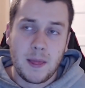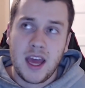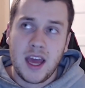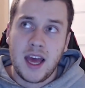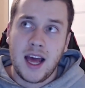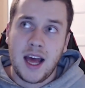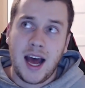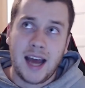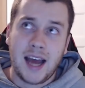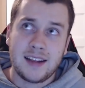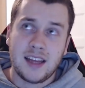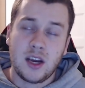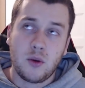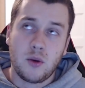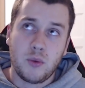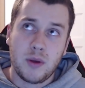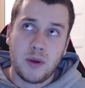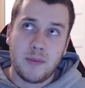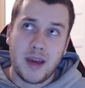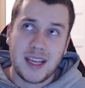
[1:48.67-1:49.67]
I think
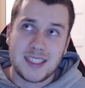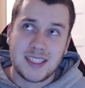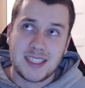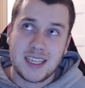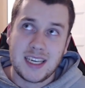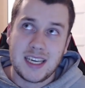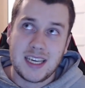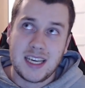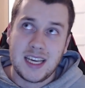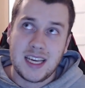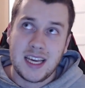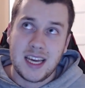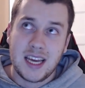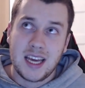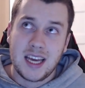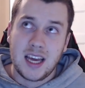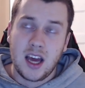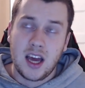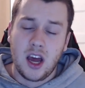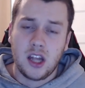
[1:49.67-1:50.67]
we may see
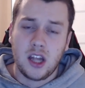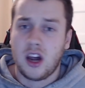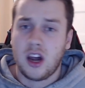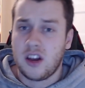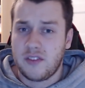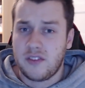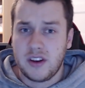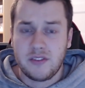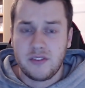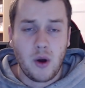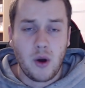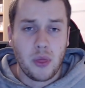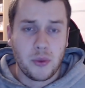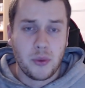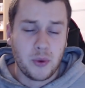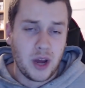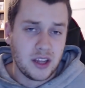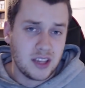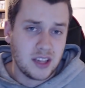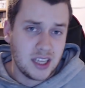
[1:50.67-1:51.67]
a lot of info
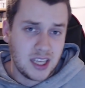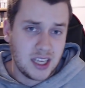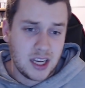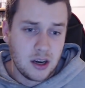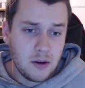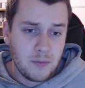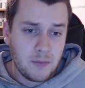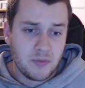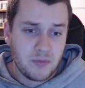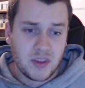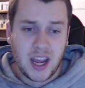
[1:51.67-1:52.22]
throughout the year.